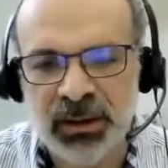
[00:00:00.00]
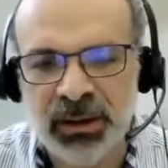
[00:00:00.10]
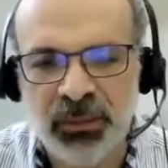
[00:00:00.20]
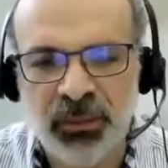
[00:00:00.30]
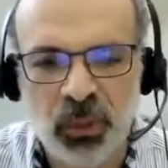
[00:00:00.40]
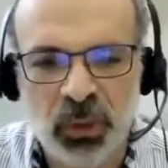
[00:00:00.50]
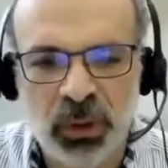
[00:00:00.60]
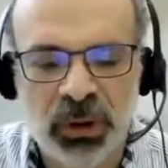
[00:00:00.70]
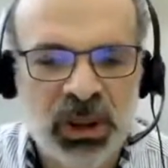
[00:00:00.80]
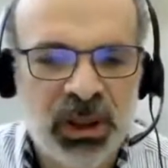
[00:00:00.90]

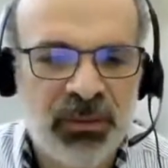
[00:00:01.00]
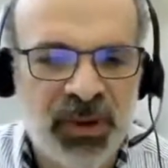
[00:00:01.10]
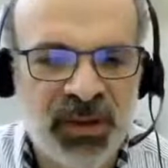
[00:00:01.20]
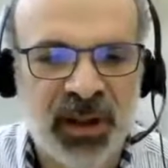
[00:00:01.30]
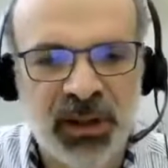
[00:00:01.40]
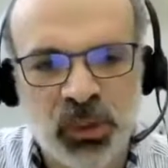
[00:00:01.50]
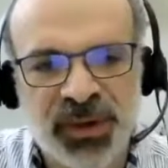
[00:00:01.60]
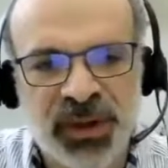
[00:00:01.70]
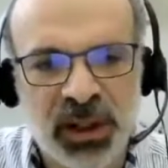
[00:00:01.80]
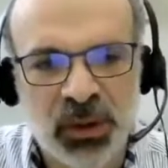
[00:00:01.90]
therefore these kind of
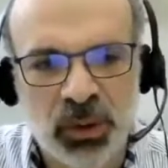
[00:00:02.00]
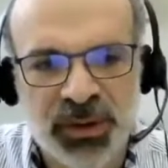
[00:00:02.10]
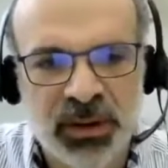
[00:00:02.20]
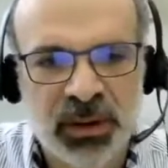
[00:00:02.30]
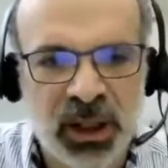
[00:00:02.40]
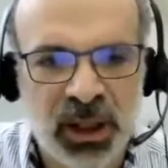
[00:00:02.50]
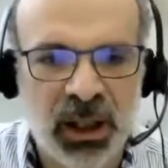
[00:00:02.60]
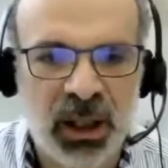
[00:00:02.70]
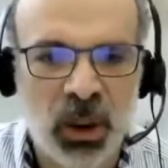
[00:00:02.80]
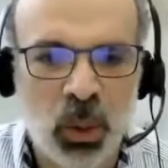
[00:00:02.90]
scenarios
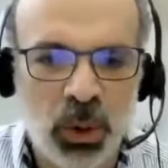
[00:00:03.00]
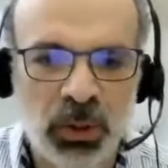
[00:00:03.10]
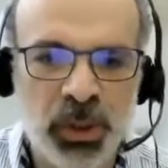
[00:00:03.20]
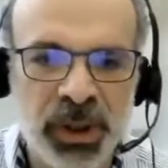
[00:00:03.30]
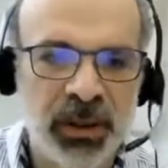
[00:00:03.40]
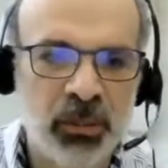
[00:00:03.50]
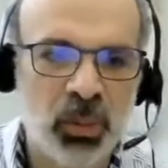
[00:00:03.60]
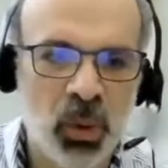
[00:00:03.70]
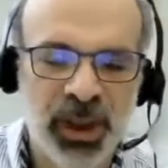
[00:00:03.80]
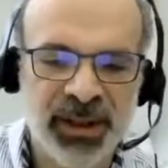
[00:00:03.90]
will be
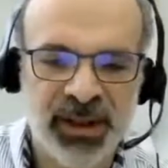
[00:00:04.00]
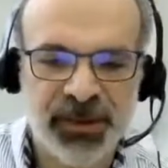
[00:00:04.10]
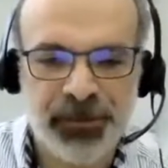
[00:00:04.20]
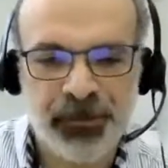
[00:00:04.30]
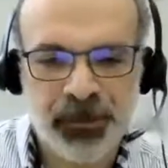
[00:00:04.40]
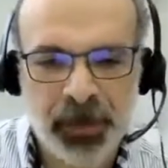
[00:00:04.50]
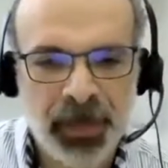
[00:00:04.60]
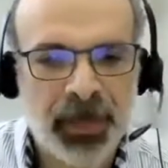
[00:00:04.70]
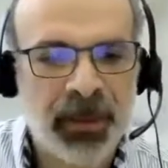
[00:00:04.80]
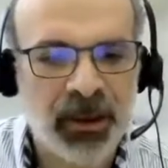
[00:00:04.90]
prevented.
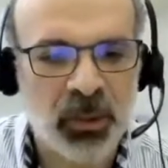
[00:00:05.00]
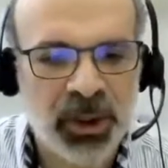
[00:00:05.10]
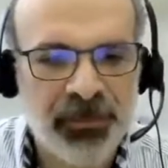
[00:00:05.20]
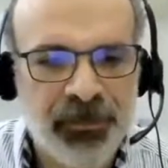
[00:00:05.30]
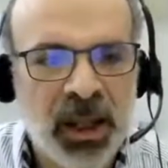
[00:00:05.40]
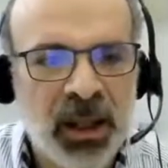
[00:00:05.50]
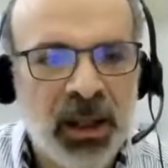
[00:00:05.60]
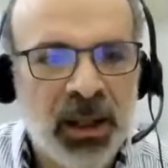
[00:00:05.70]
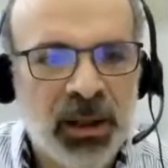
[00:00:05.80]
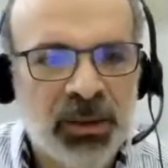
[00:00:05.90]
Okay,
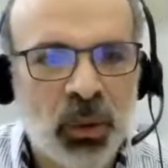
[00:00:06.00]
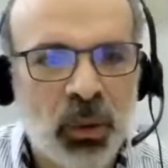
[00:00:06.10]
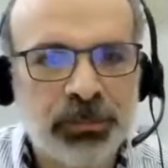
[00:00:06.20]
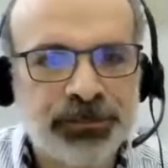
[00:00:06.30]
so